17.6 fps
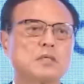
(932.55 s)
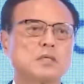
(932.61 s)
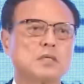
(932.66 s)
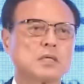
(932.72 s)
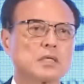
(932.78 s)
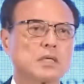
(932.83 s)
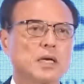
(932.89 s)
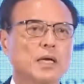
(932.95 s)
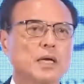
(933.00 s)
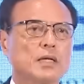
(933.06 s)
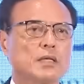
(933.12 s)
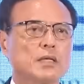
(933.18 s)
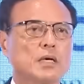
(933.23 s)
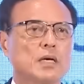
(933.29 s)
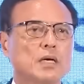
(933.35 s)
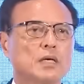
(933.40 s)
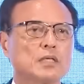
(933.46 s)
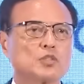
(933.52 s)
again,
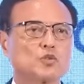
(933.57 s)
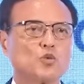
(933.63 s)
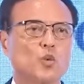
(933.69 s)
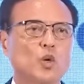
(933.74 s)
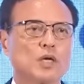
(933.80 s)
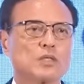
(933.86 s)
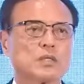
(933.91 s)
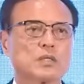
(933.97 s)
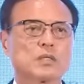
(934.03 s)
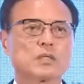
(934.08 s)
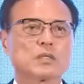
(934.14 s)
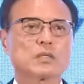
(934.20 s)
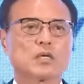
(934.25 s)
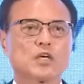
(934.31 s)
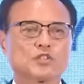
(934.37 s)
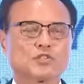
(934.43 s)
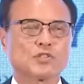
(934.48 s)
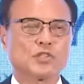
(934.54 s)
Quad
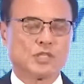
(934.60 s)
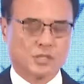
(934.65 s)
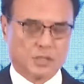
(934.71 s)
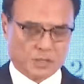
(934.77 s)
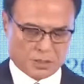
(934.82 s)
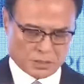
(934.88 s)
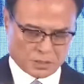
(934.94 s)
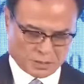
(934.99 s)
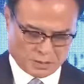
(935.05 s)
countries.